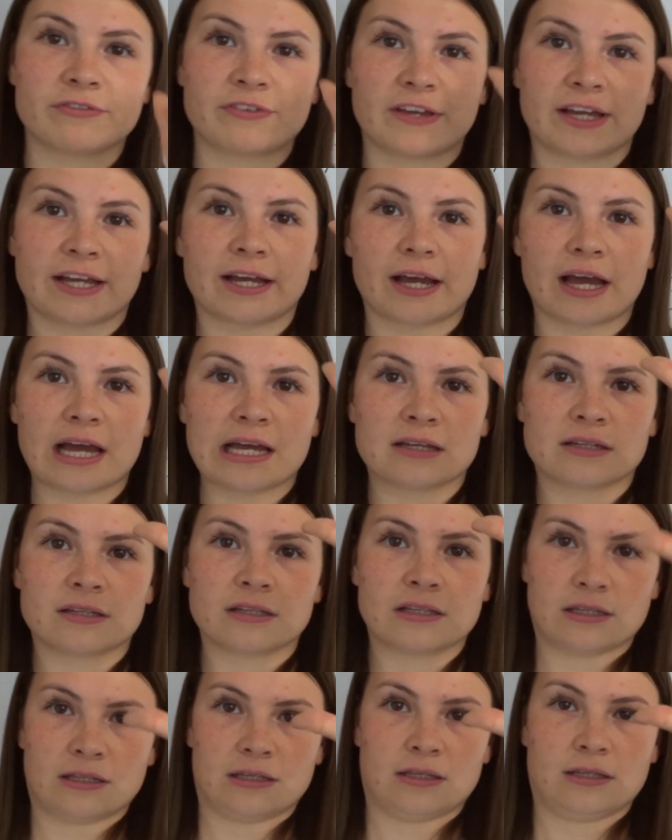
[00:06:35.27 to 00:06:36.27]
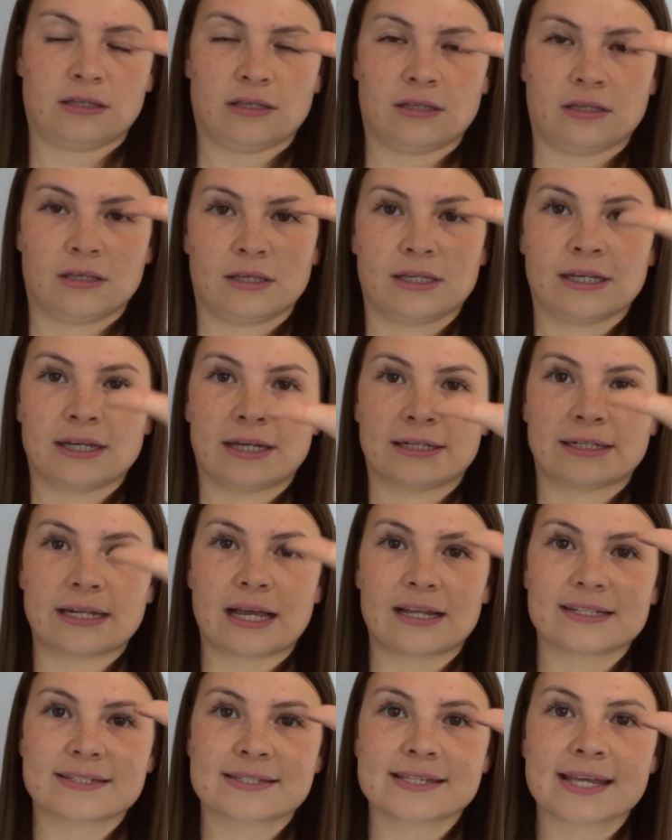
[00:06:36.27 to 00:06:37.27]
finger.
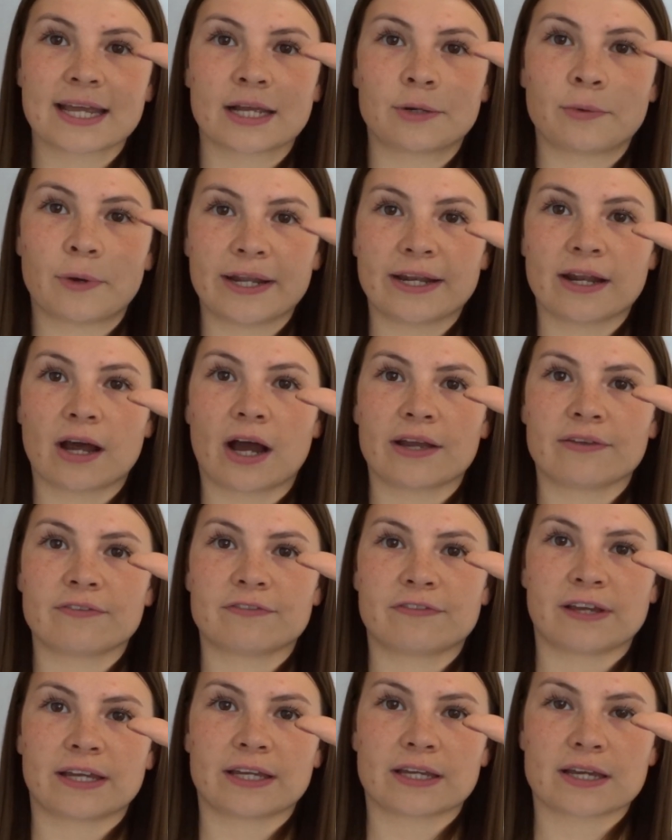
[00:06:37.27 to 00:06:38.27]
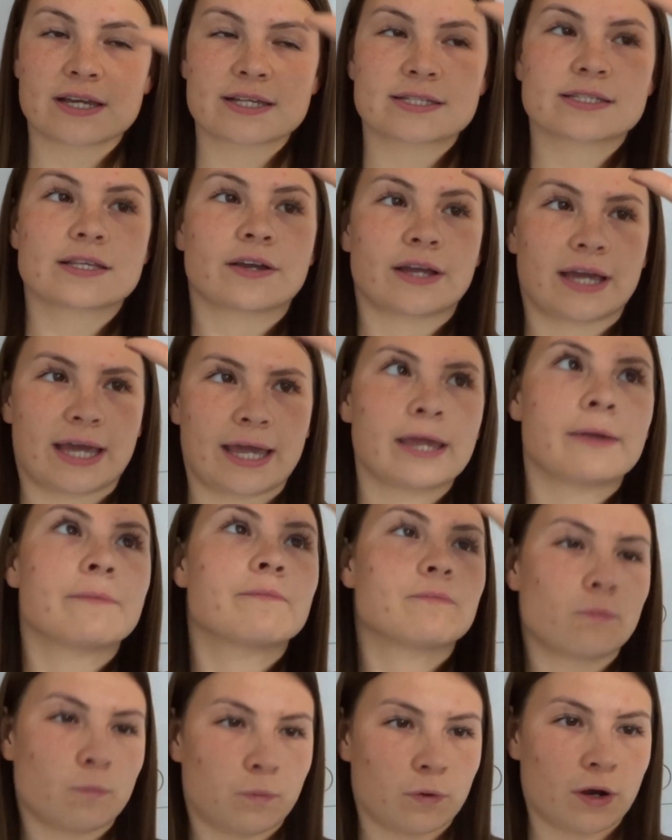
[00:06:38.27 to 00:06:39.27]
Now let's take away 9 fingers.
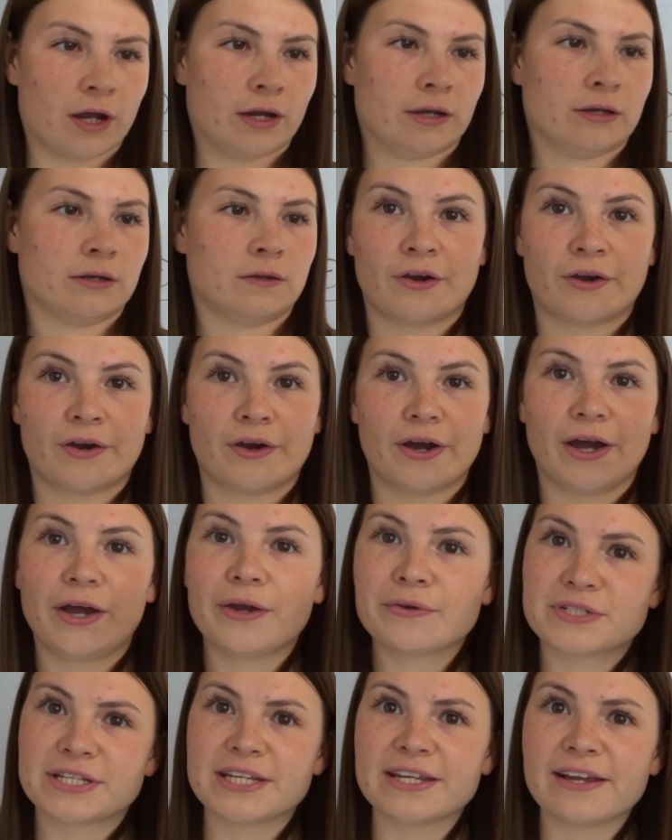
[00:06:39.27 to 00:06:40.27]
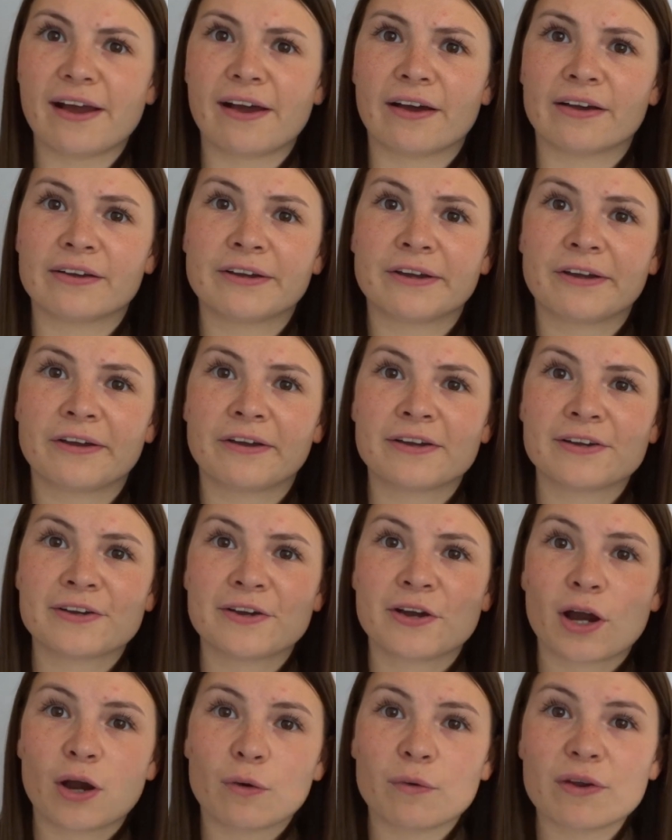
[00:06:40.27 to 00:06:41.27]
Okay, 1. Oh dear,
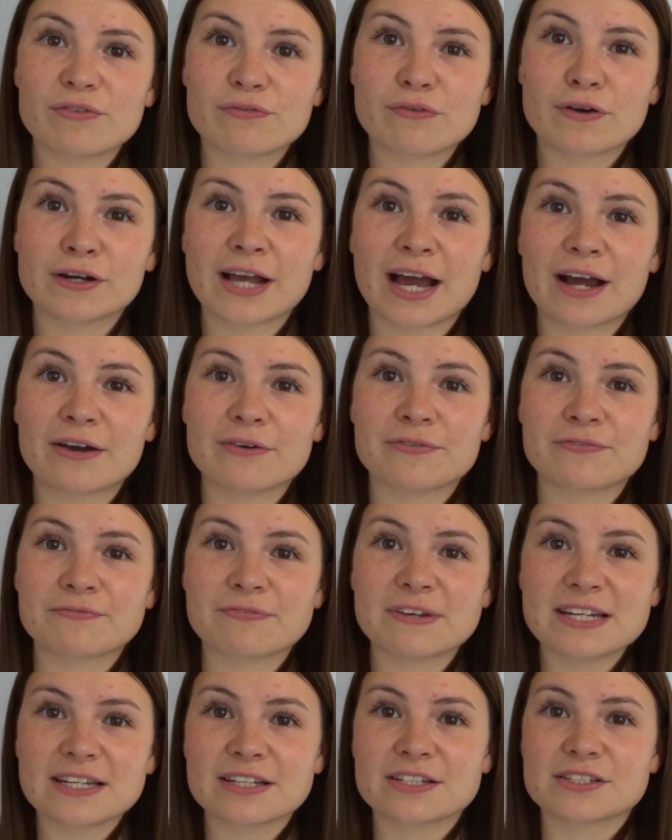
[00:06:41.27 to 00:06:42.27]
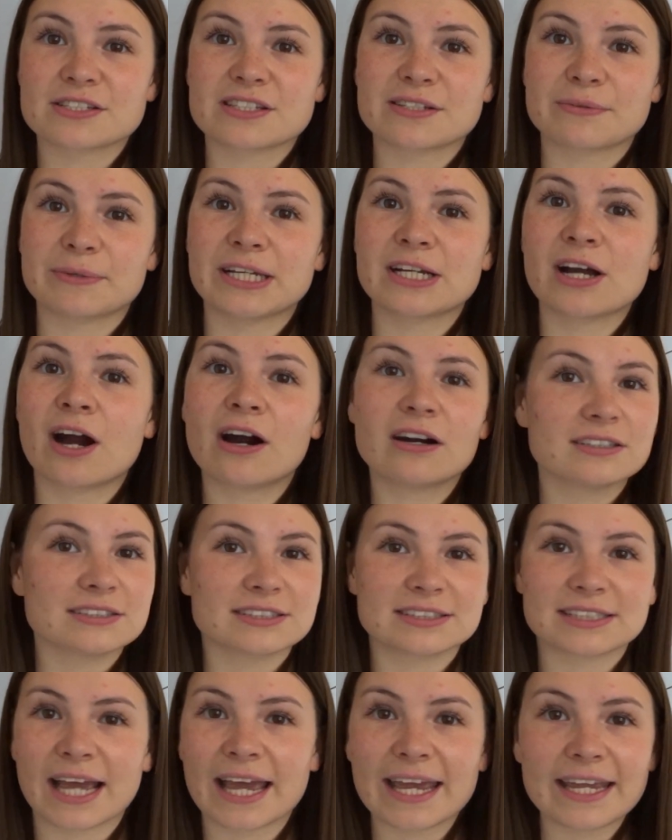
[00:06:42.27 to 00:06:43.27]
we've run out of fingers, so we
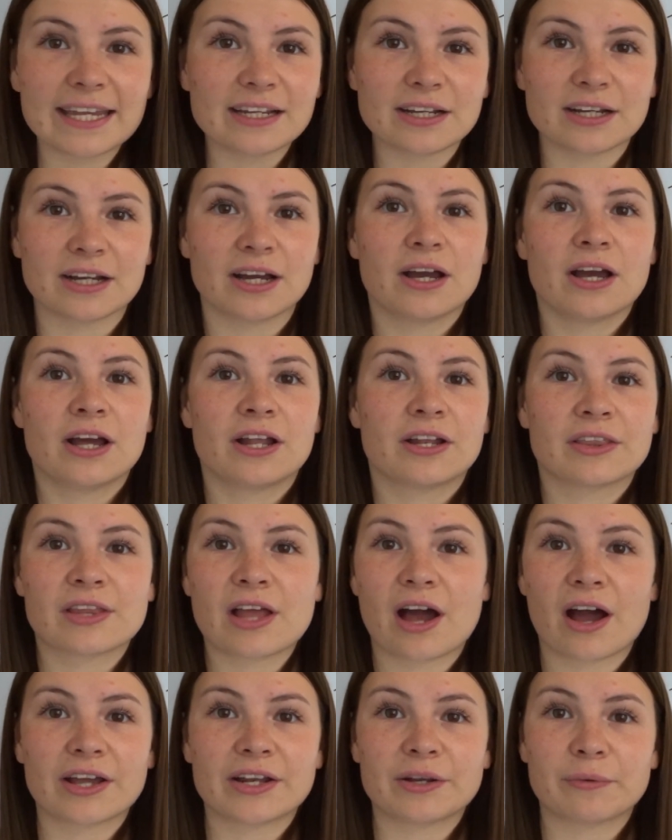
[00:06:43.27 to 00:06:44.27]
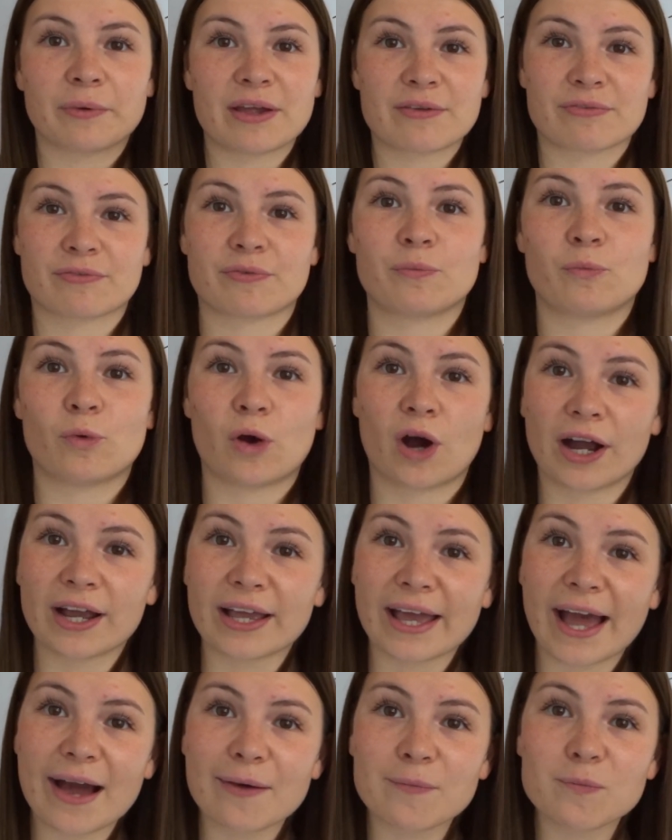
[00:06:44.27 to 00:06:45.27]
can't take 9 away from
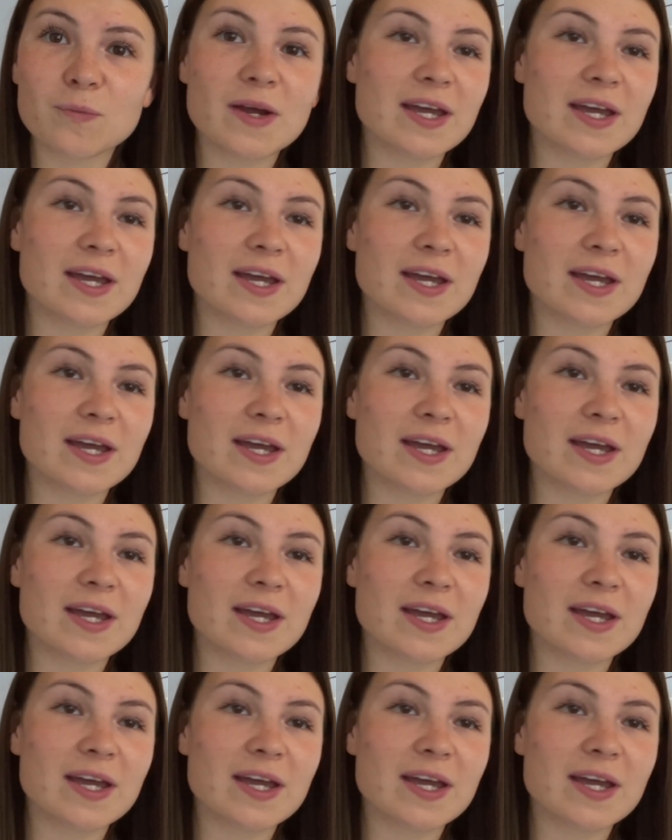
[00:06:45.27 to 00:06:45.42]
1, can